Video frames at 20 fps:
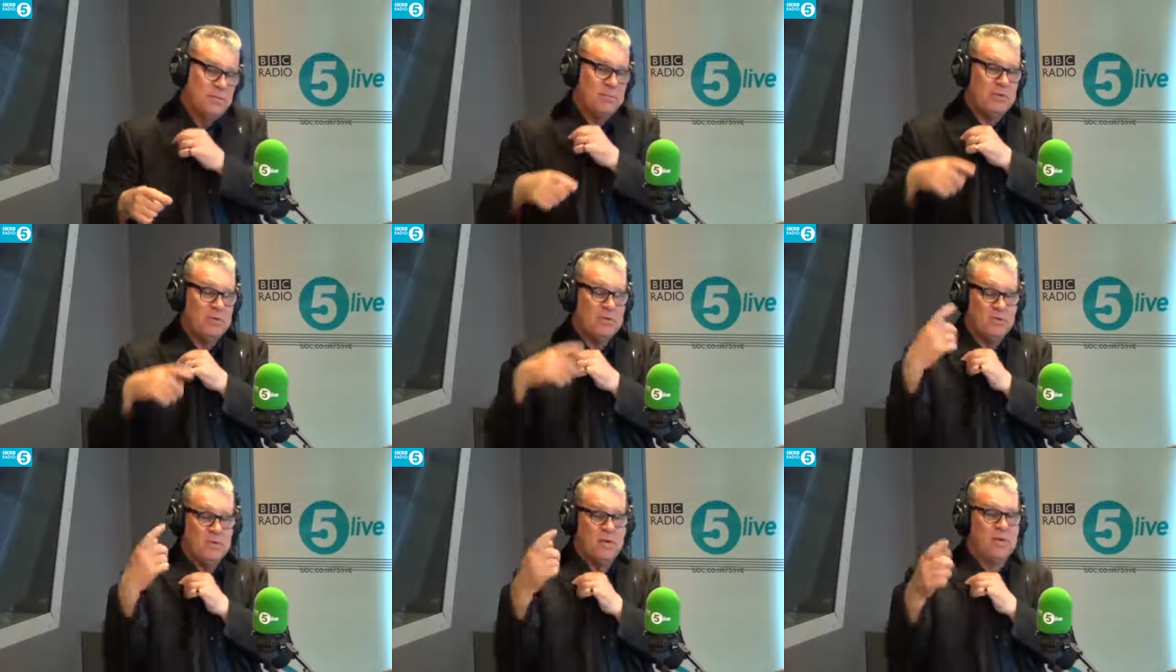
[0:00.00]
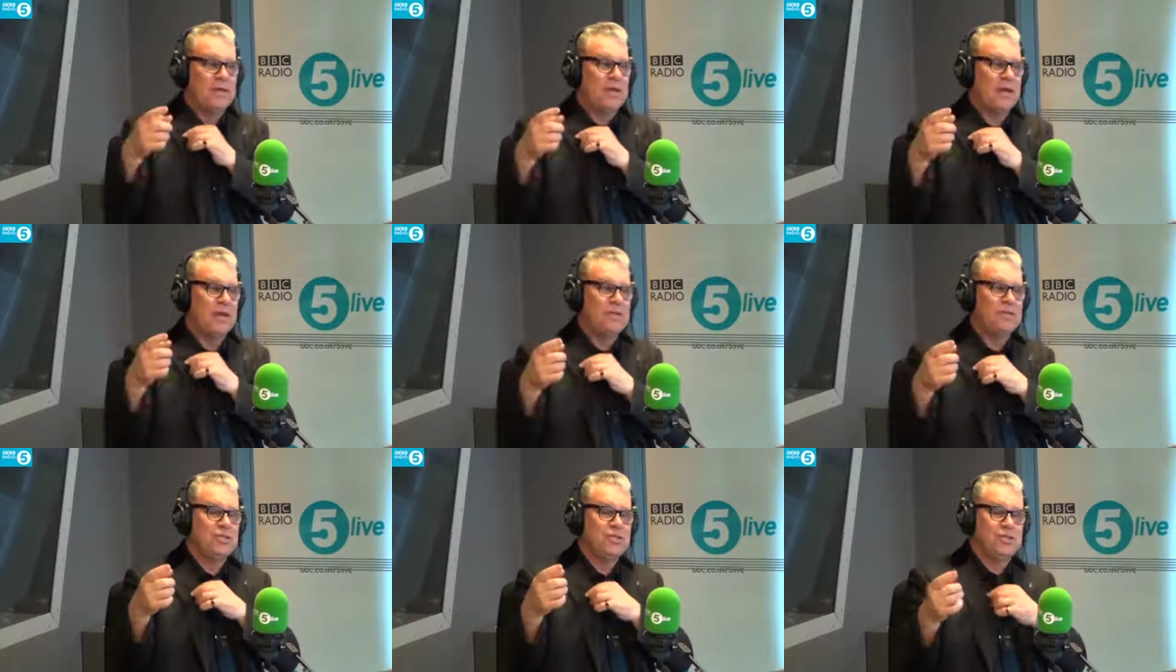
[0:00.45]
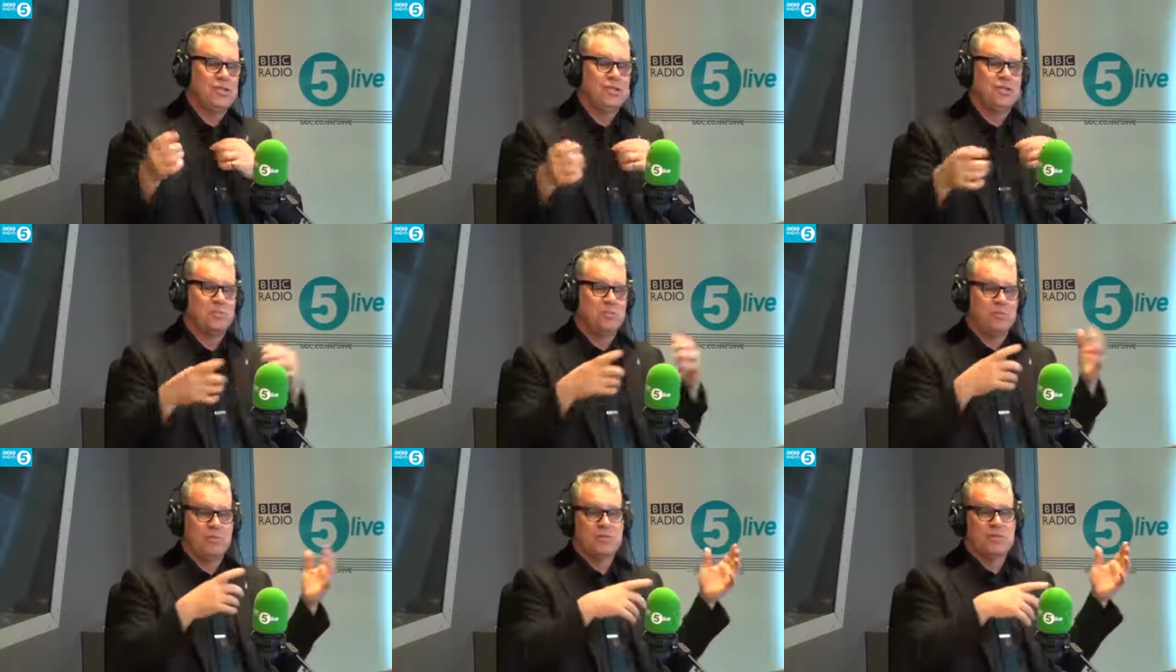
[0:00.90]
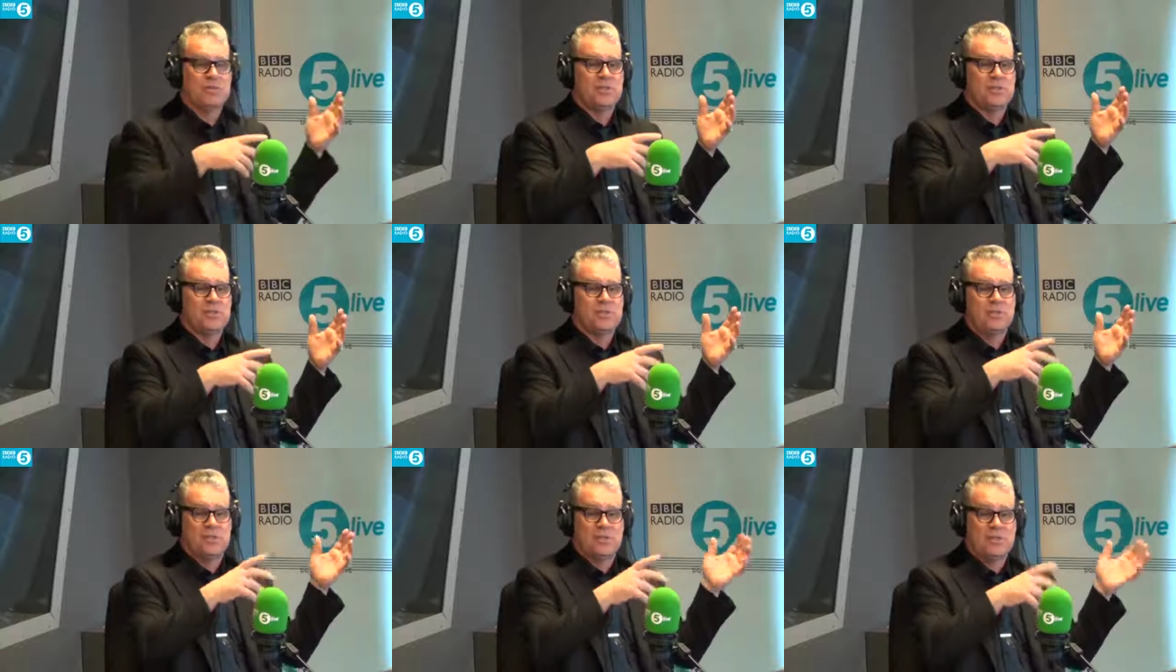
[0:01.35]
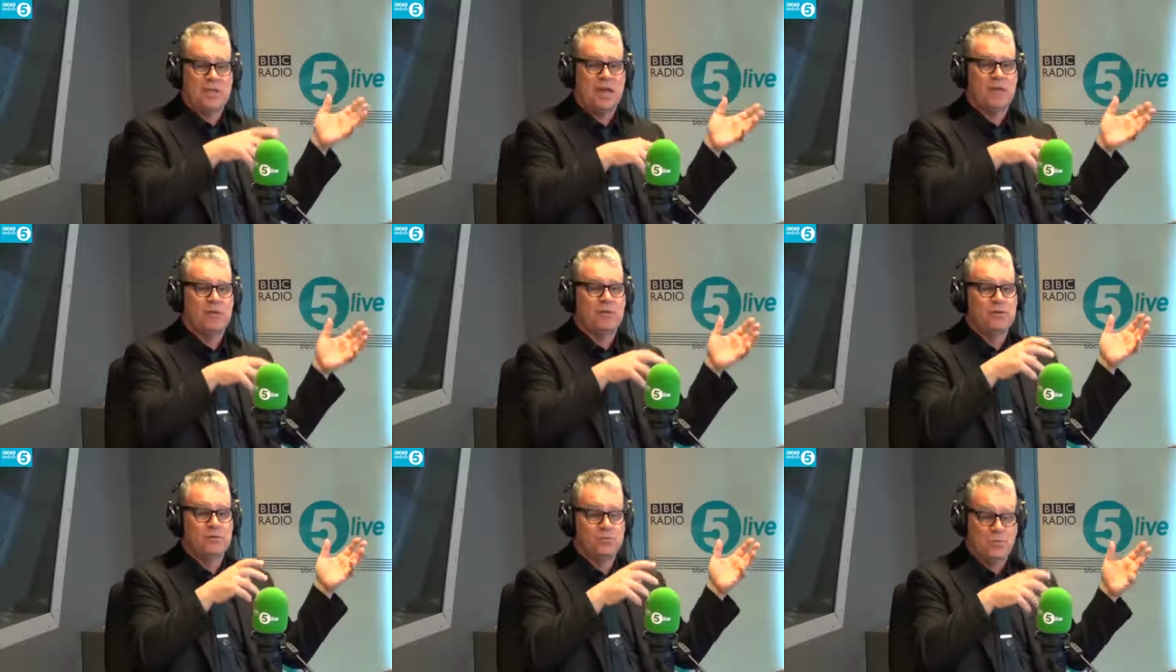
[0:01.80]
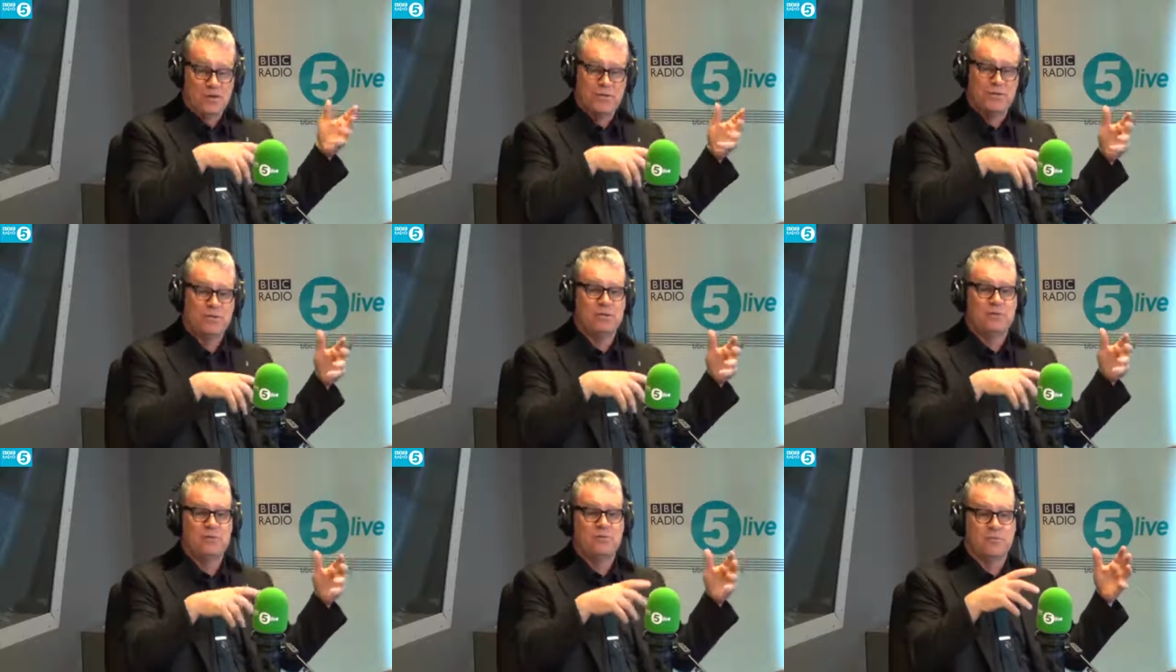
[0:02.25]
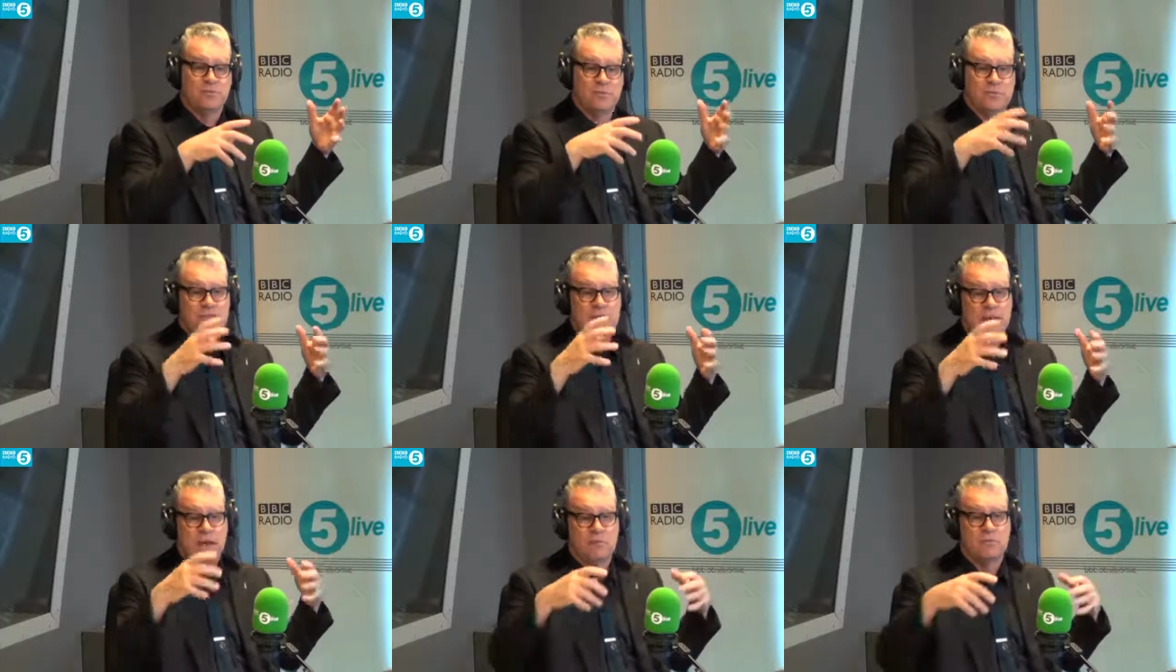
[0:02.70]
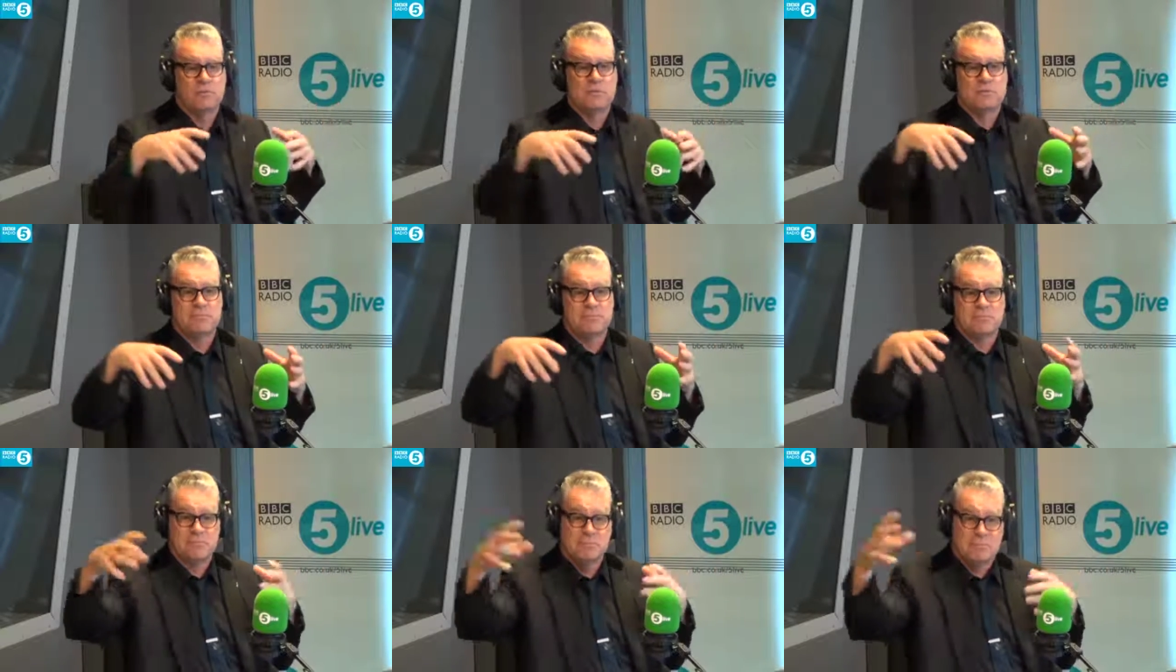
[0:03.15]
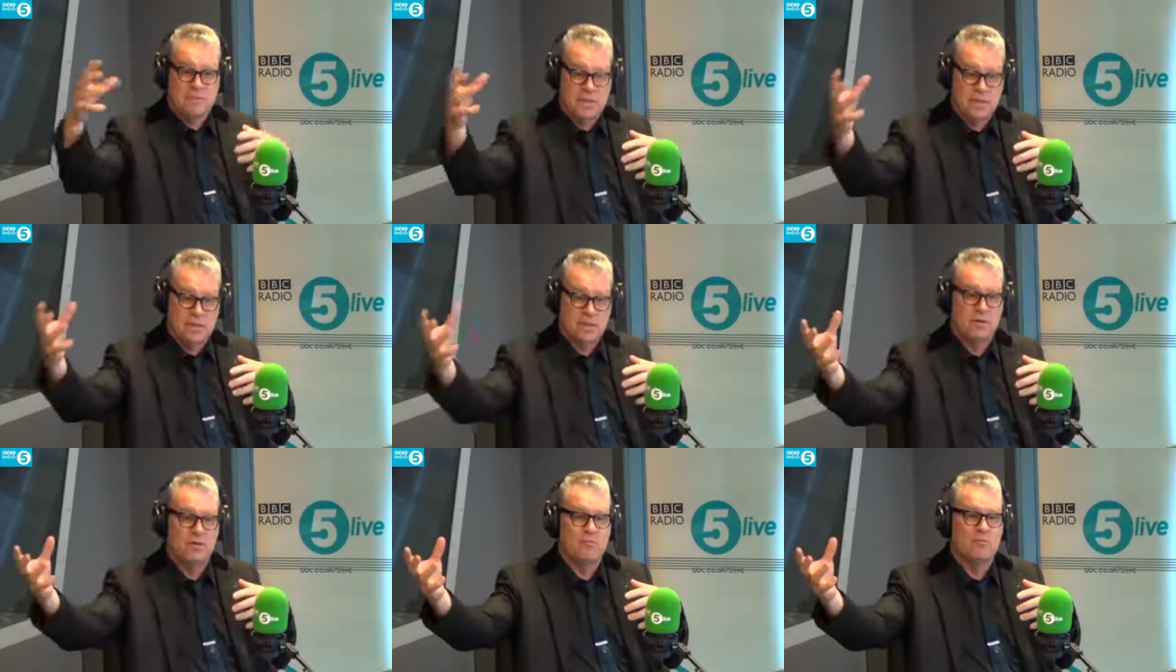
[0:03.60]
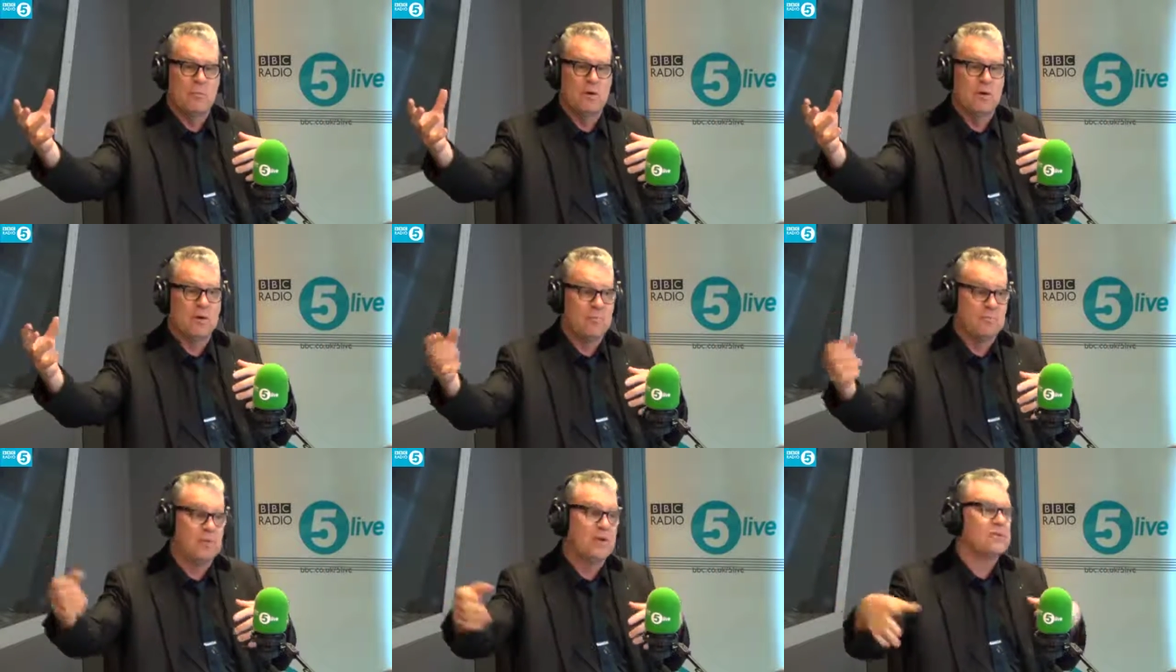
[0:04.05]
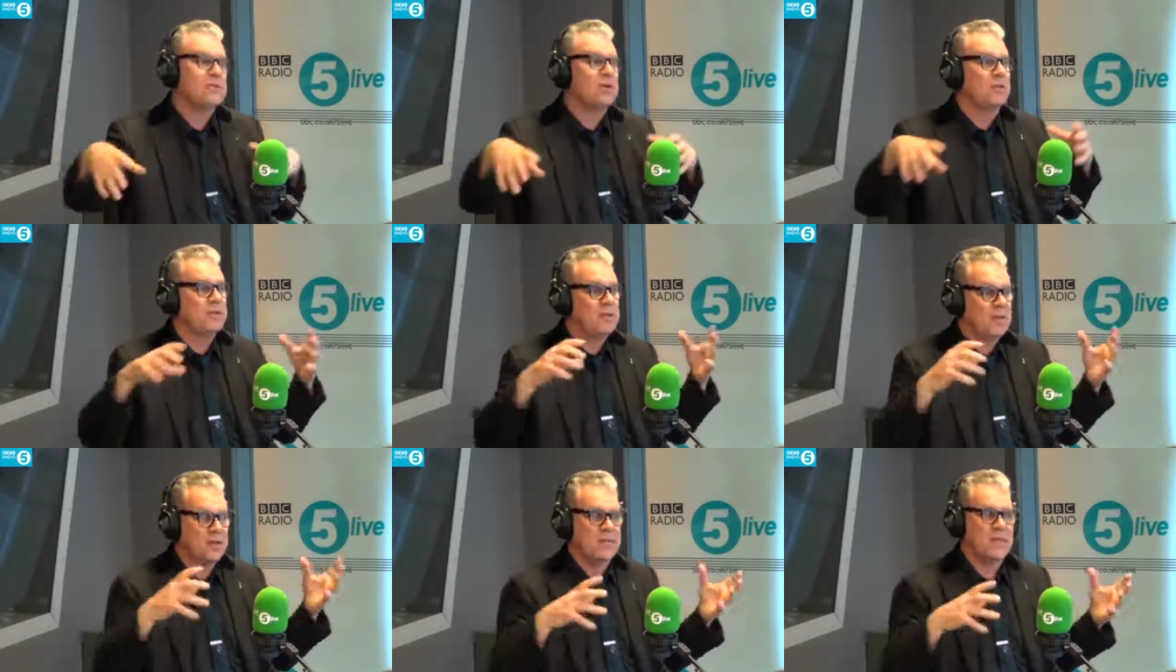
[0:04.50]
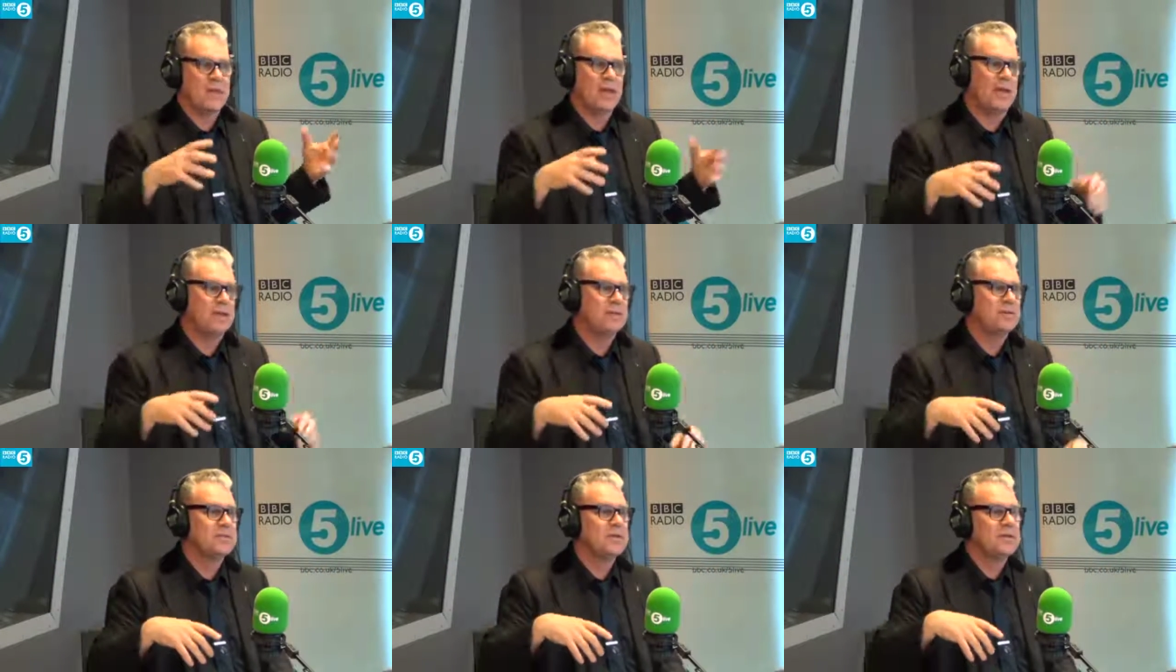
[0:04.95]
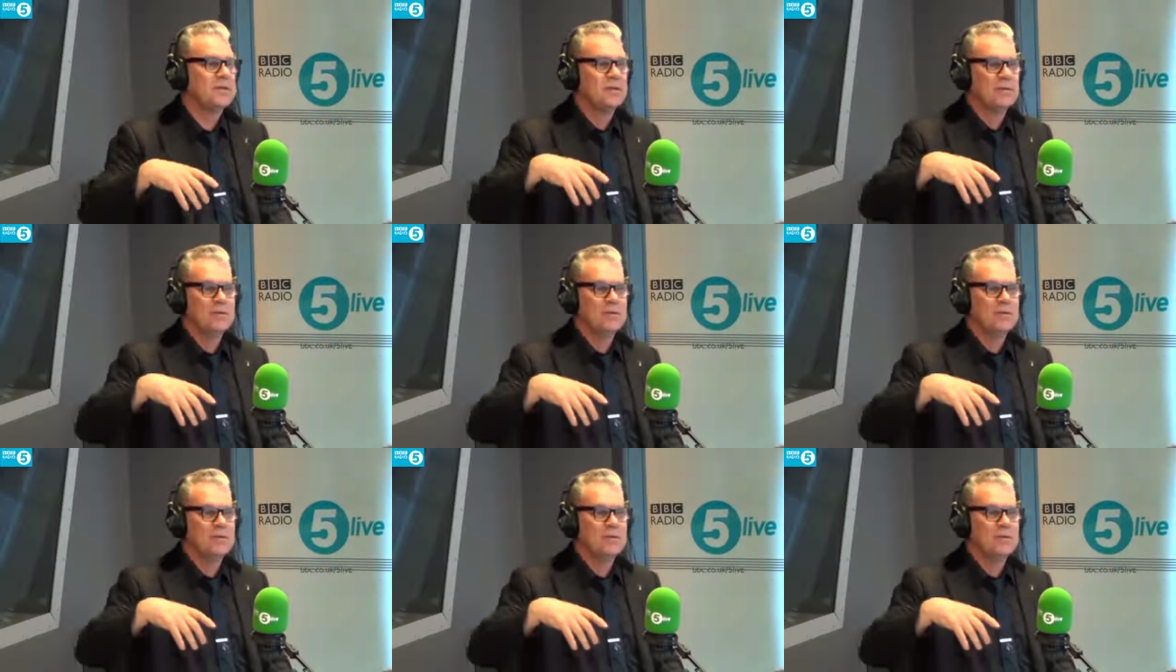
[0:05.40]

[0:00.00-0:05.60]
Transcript: I mean, on the one hand, she's the princess in the tower who's rescued from the tower and taken off by her prince. On the other hand,